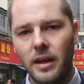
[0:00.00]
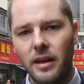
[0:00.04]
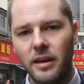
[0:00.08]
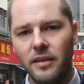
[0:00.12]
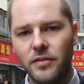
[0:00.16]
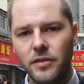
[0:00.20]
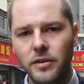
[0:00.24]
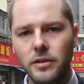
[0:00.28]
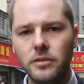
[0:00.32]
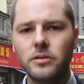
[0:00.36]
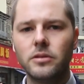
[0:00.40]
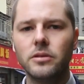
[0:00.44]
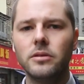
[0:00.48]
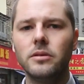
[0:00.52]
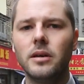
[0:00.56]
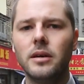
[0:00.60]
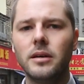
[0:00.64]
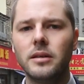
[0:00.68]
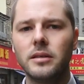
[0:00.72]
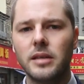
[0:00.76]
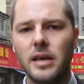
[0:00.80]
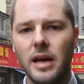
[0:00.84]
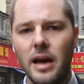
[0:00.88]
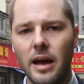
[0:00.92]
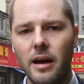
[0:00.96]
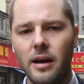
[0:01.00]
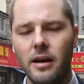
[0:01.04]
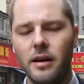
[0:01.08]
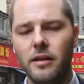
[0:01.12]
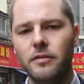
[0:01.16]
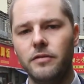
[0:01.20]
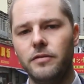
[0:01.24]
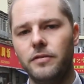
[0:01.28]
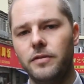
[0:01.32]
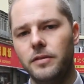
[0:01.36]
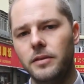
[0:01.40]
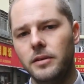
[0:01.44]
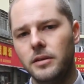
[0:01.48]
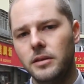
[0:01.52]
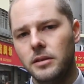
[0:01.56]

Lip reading: if you do not have